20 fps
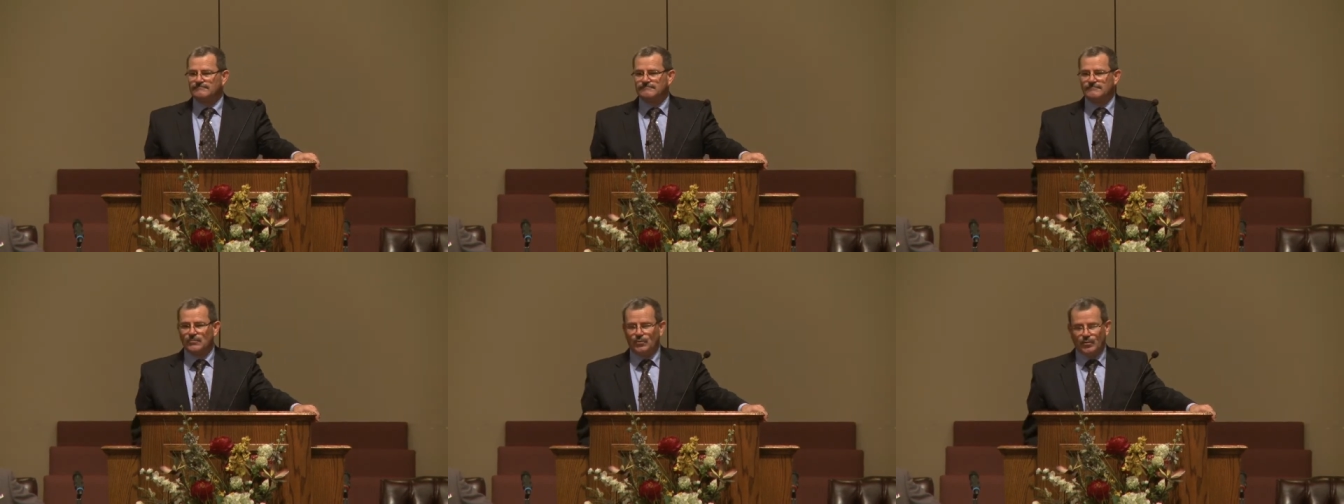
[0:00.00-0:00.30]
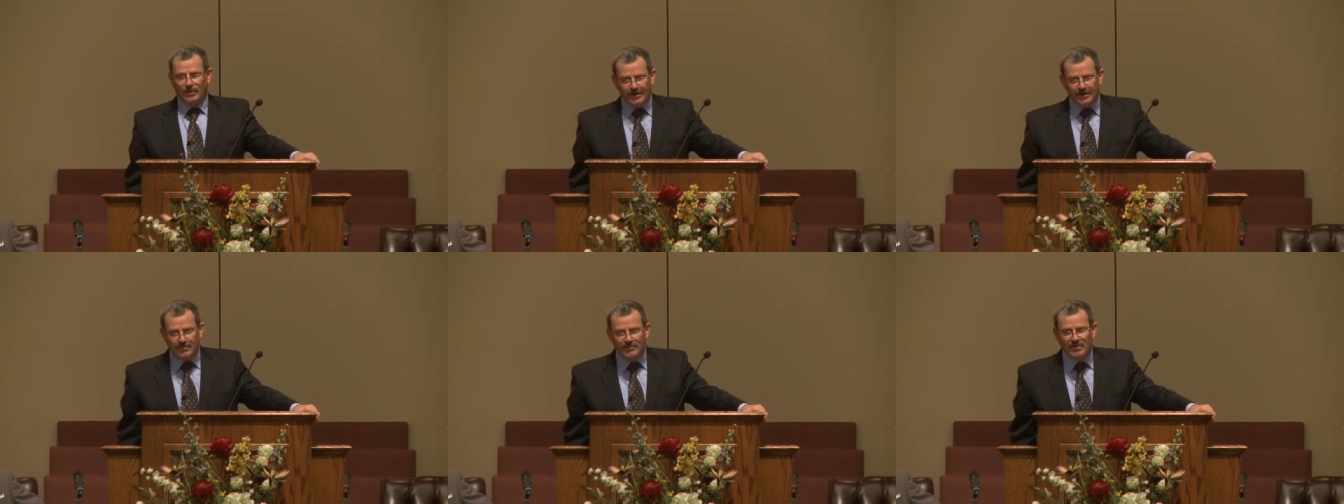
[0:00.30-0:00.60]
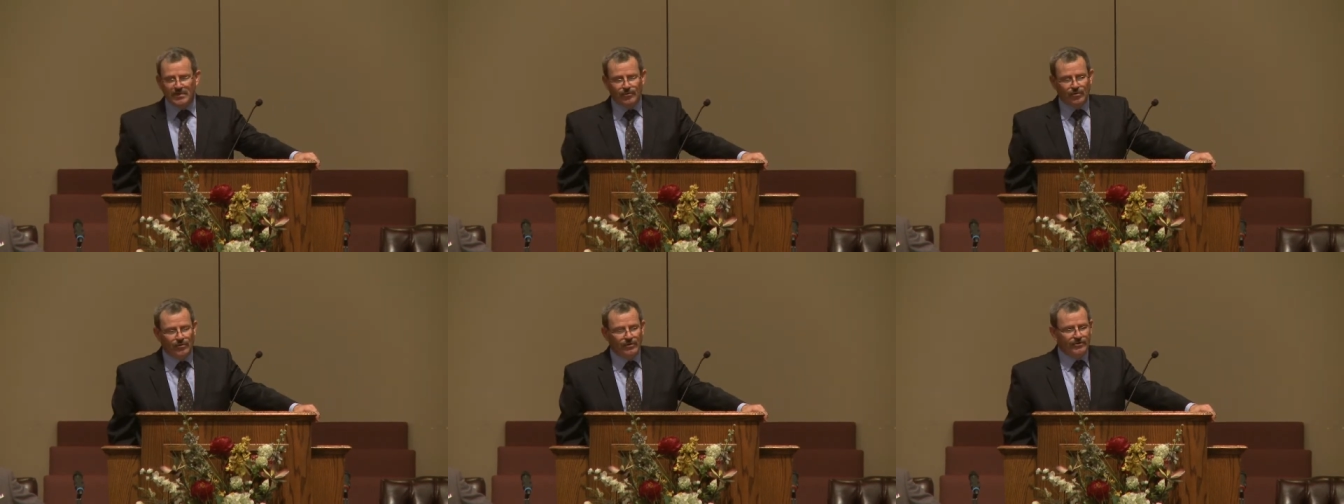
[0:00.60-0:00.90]
We need
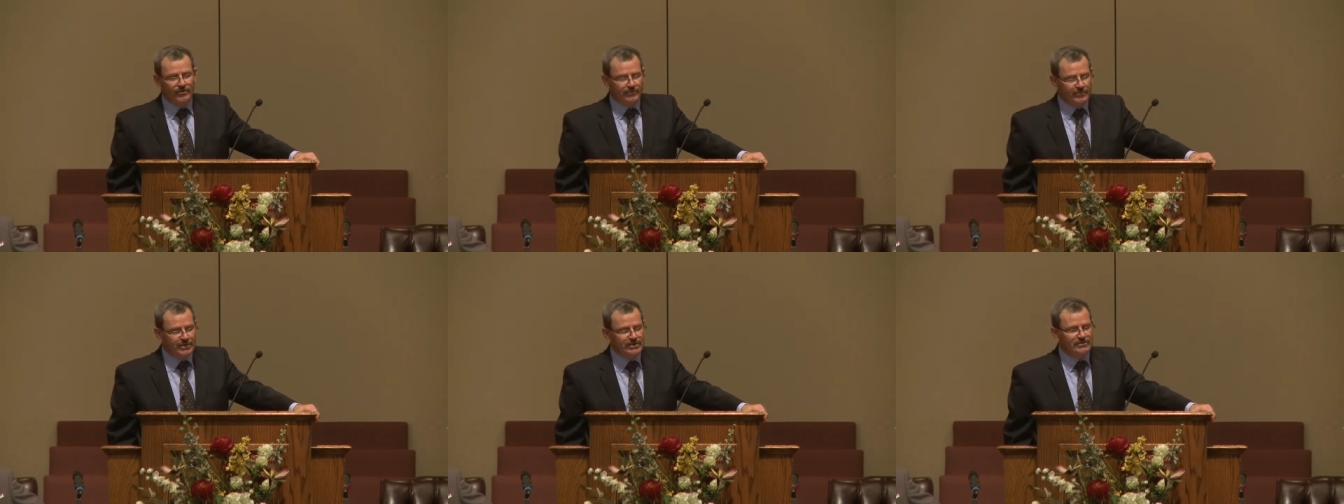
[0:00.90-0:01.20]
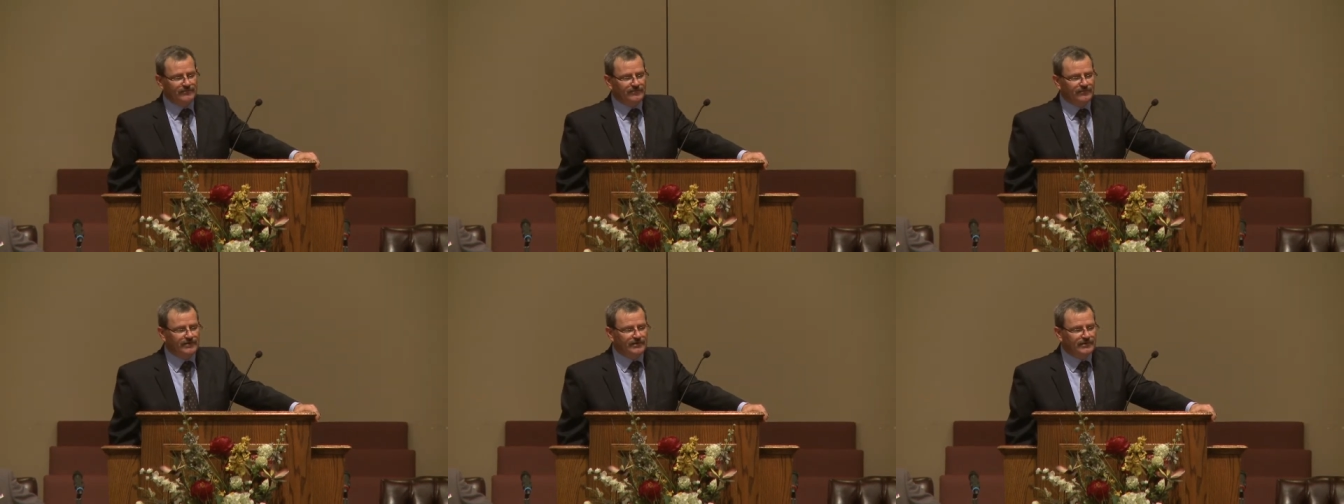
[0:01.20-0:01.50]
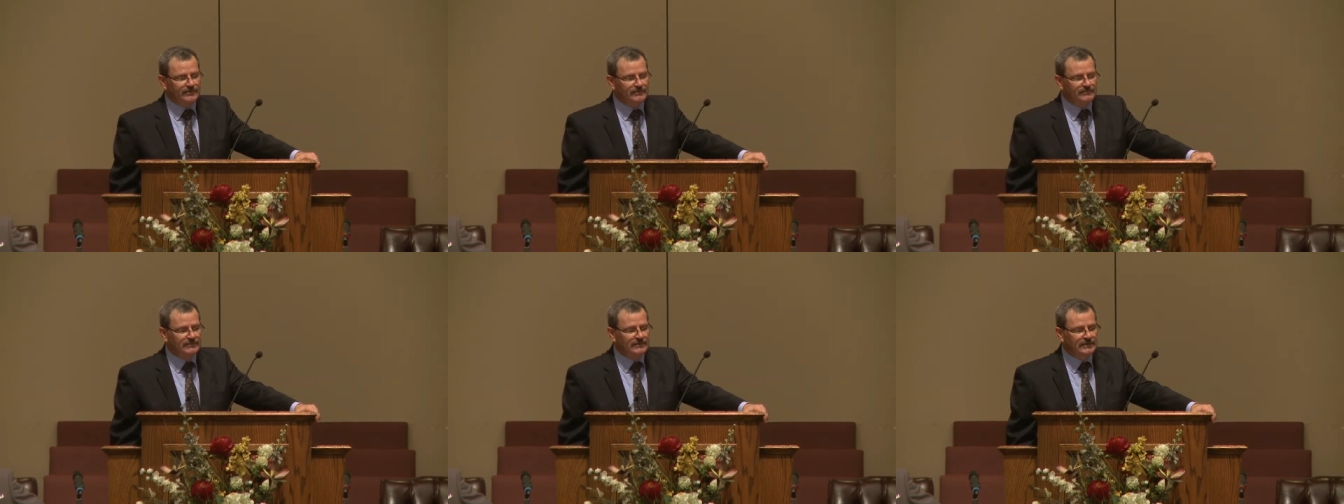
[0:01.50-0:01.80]
people on the mission field.
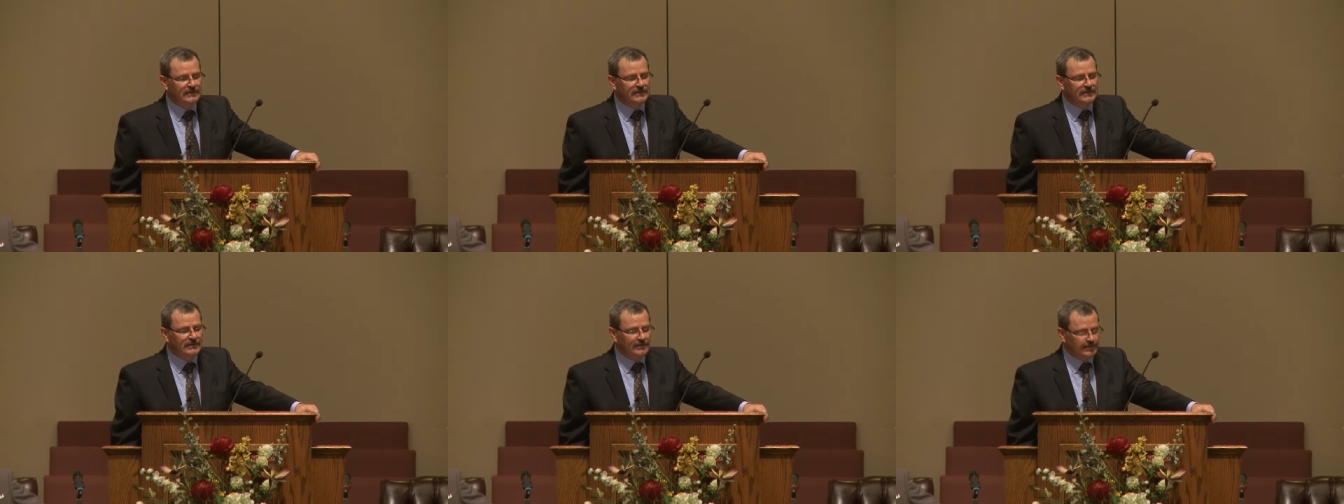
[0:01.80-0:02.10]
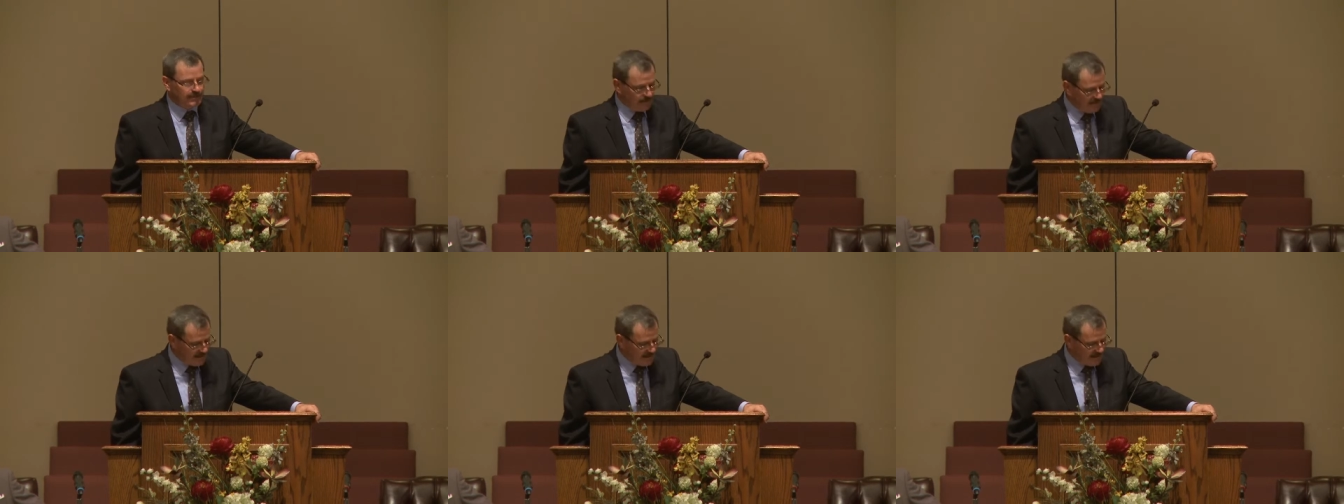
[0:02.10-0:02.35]
Let